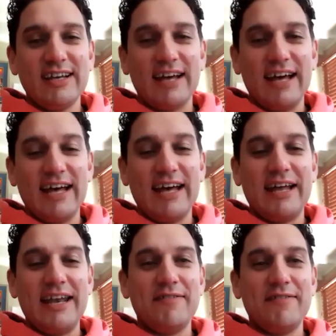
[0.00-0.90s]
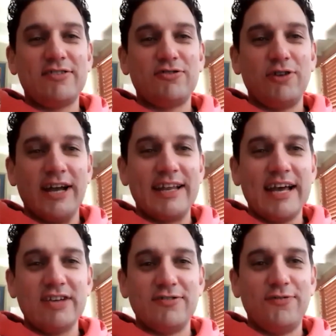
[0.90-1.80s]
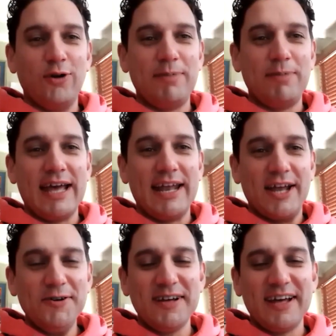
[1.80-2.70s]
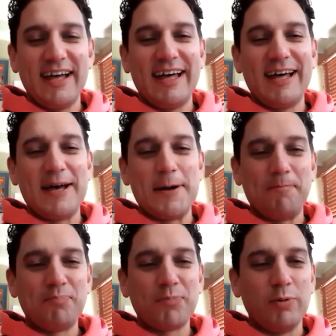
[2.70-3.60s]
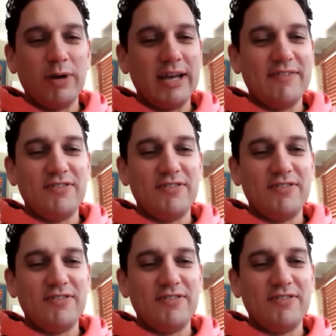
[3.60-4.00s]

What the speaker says: never try and catch a falling piano, where if a